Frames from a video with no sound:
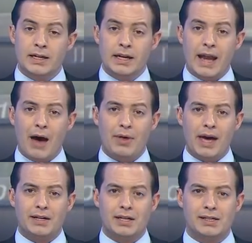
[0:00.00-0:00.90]
Now
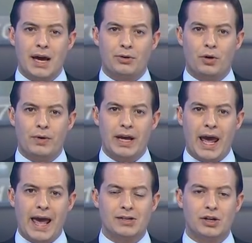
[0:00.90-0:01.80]
that South Korea
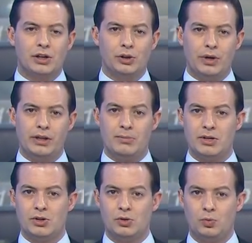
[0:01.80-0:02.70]
has concluded the
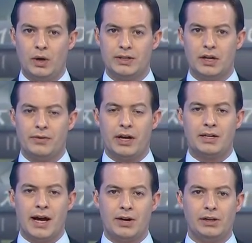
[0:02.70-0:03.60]
missile was of an
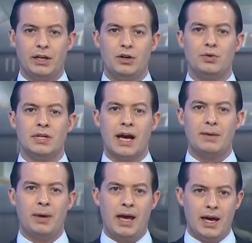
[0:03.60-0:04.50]
entirely new
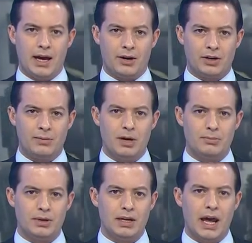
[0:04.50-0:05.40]
type, our uh, Kim
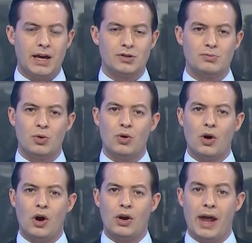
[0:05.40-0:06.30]
Hyun-bin has
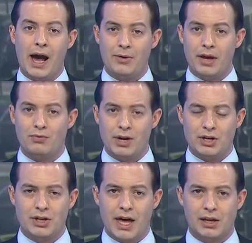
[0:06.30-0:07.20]
more on how they
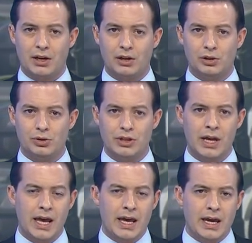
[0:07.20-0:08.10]
reached that conclusion.
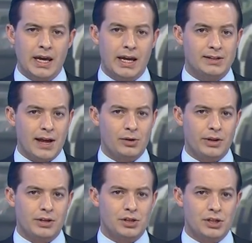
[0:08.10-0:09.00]
It's not only
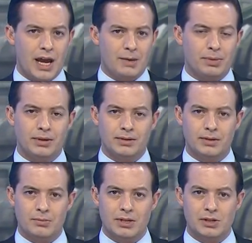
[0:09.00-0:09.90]
the shape.
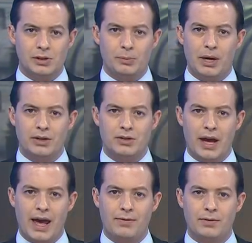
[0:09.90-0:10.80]
The missile appears to
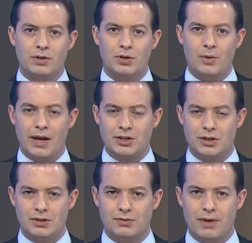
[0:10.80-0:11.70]
have two
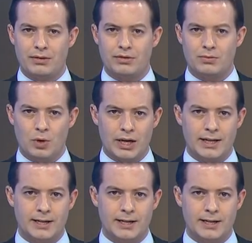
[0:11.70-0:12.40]
engines rather than one.